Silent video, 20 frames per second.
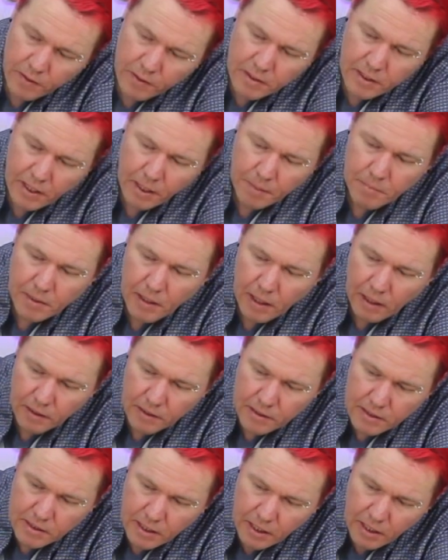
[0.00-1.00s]
same color
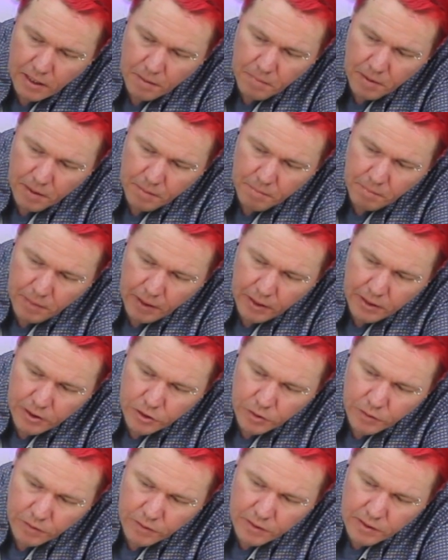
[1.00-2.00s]
scheme and make
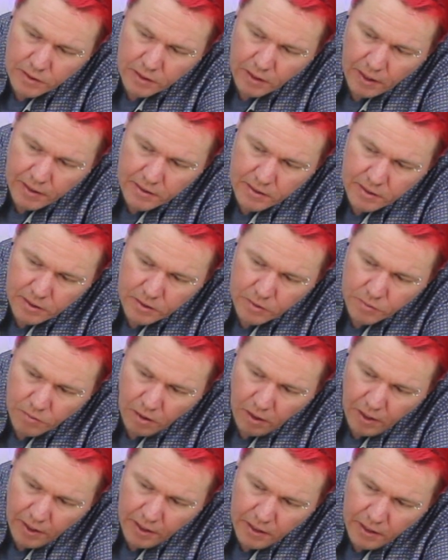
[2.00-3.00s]
sure the sizing is
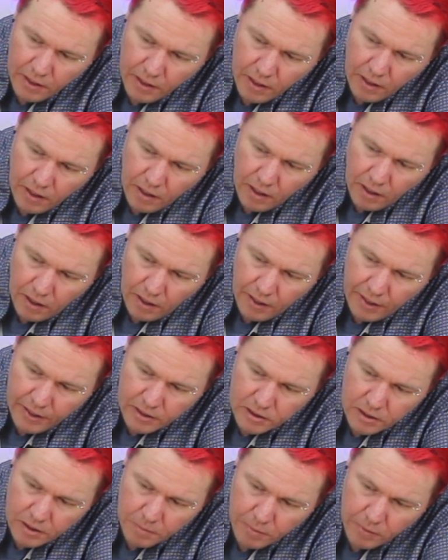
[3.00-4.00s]
right. I
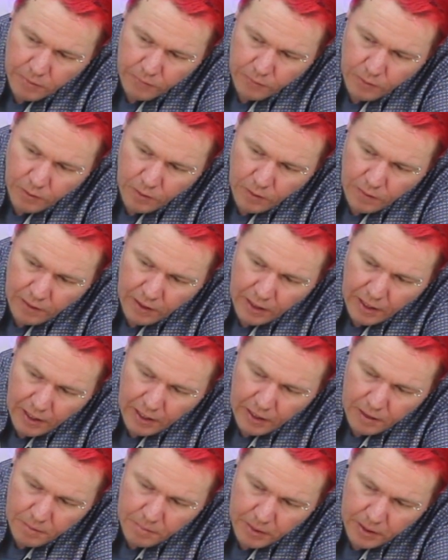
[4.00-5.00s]
actually prefer the
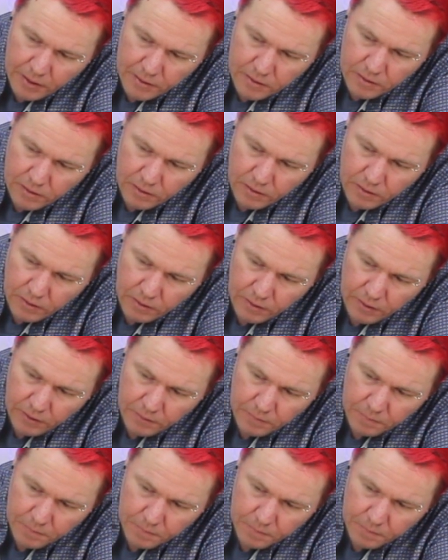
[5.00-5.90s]
hand-painted look on it.